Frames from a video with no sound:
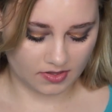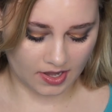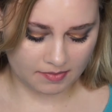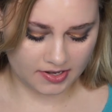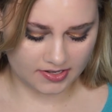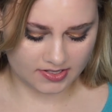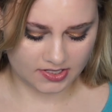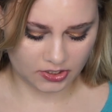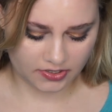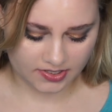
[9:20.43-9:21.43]
I mean, and
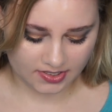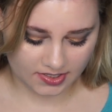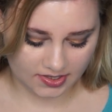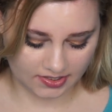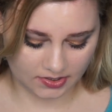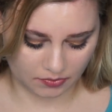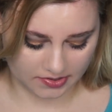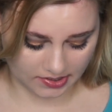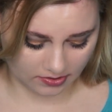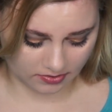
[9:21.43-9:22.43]
seriously, this
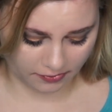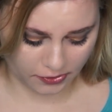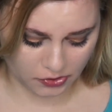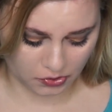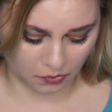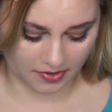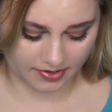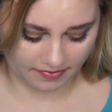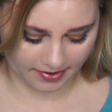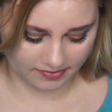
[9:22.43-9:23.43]
retails for
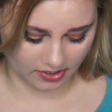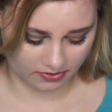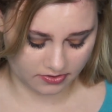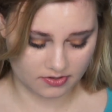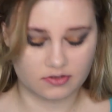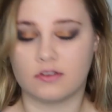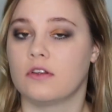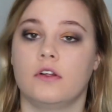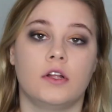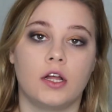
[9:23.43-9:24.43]
$25.
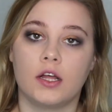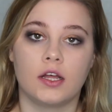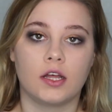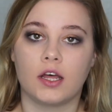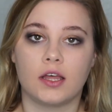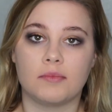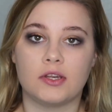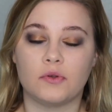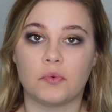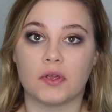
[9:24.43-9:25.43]
I
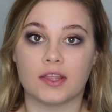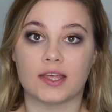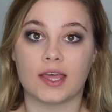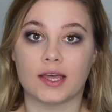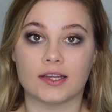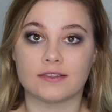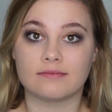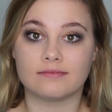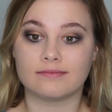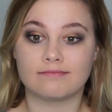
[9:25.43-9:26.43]
mean, you really can't
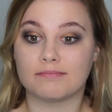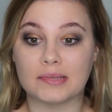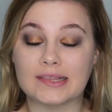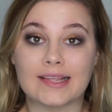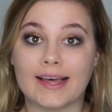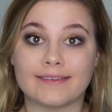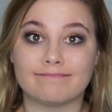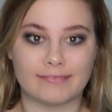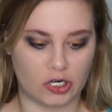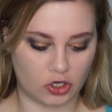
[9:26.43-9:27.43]
beat that
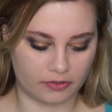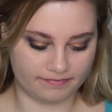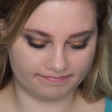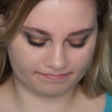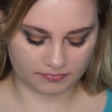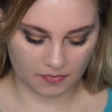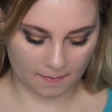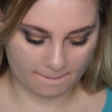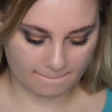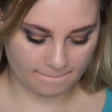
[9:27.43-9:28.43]
at all.
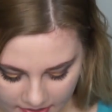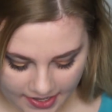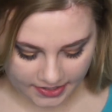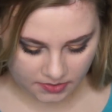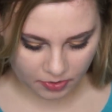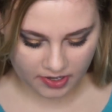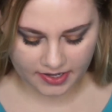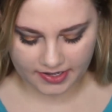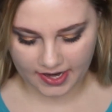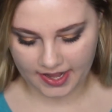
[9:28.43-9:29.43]
The next
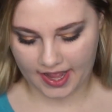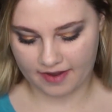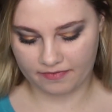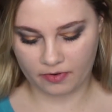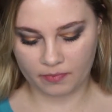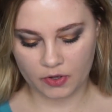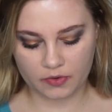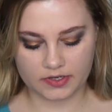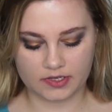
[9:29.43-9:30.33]
product I have for you